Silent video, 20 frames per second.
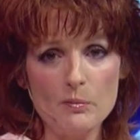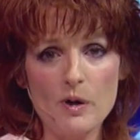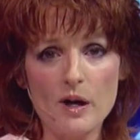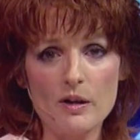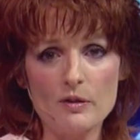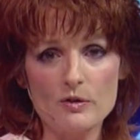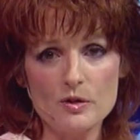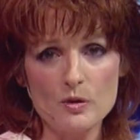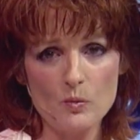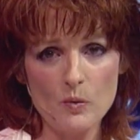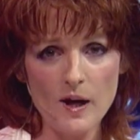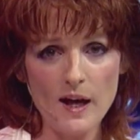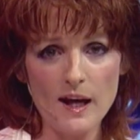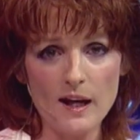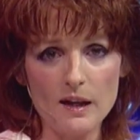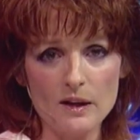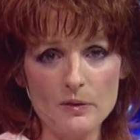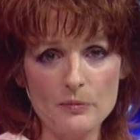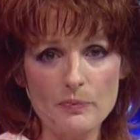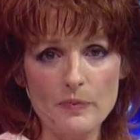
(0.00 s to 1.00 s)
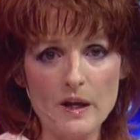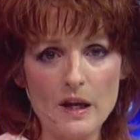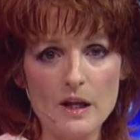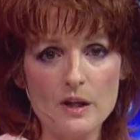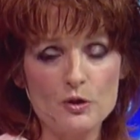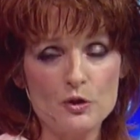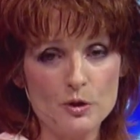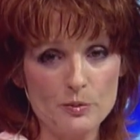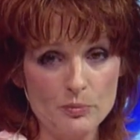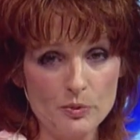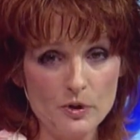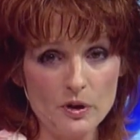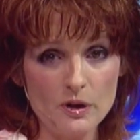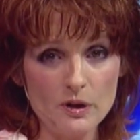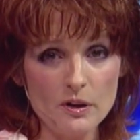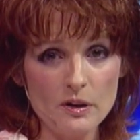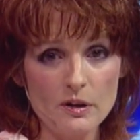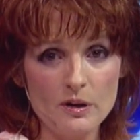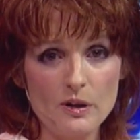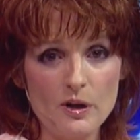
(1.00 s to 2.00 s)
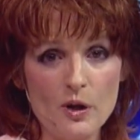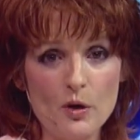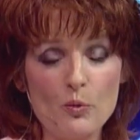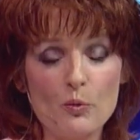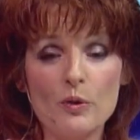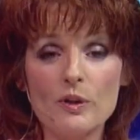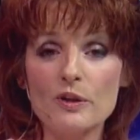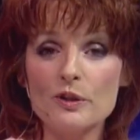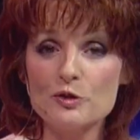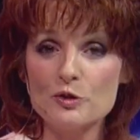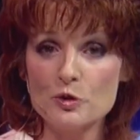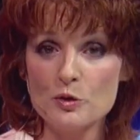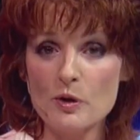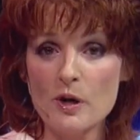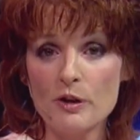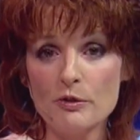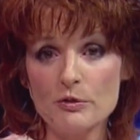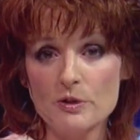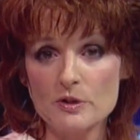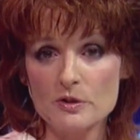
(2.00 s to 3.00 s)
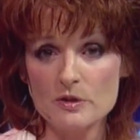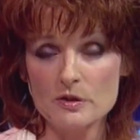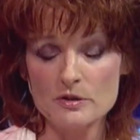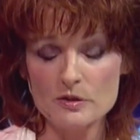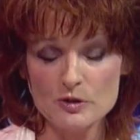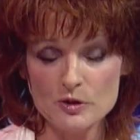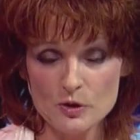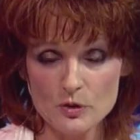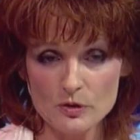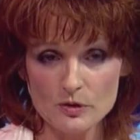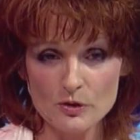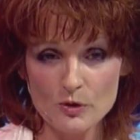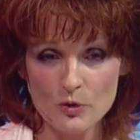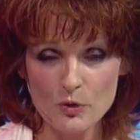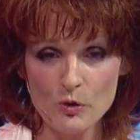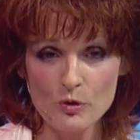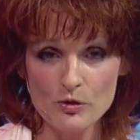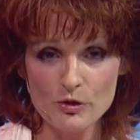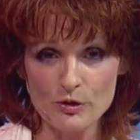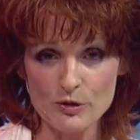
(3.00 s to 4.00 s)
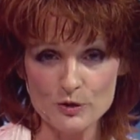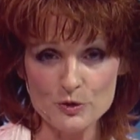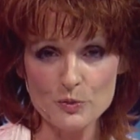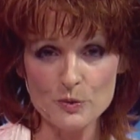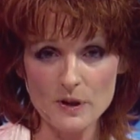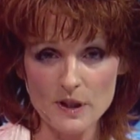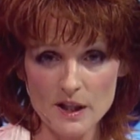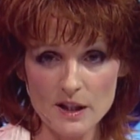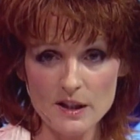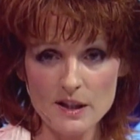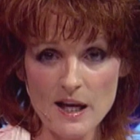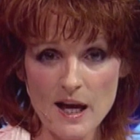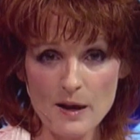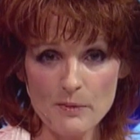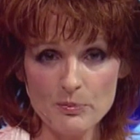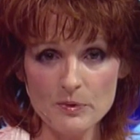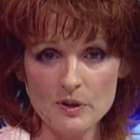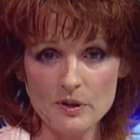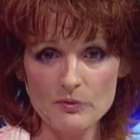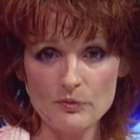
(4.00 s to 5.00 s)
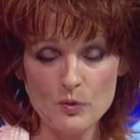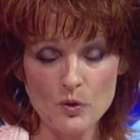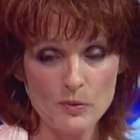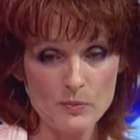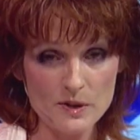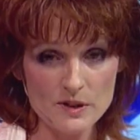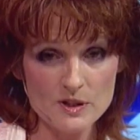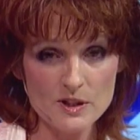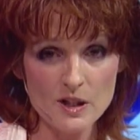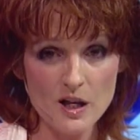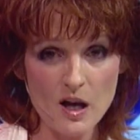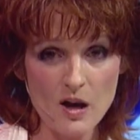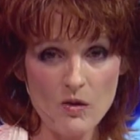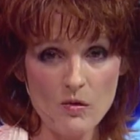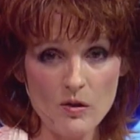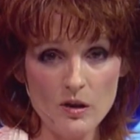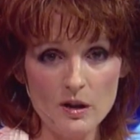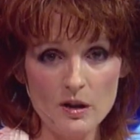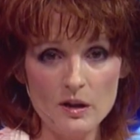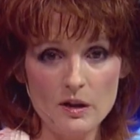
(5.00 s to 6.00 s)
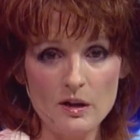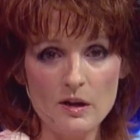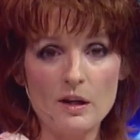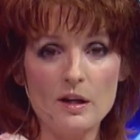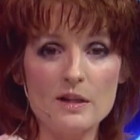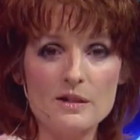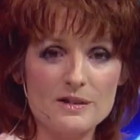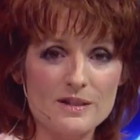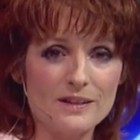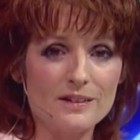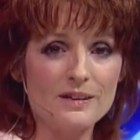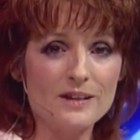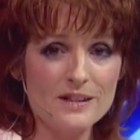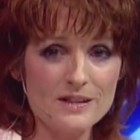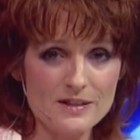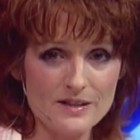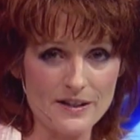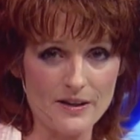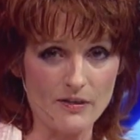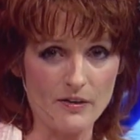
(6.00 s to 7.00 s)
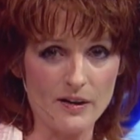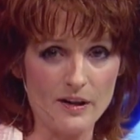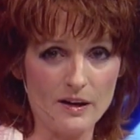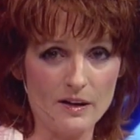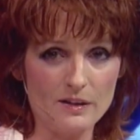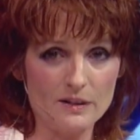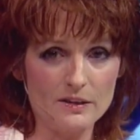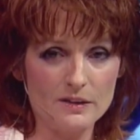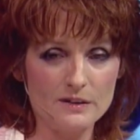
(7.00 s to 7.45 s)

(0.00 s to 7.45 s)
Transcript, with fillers: miles away. Chibok, where the 200 school girls were kidnapped four months ago is in this area.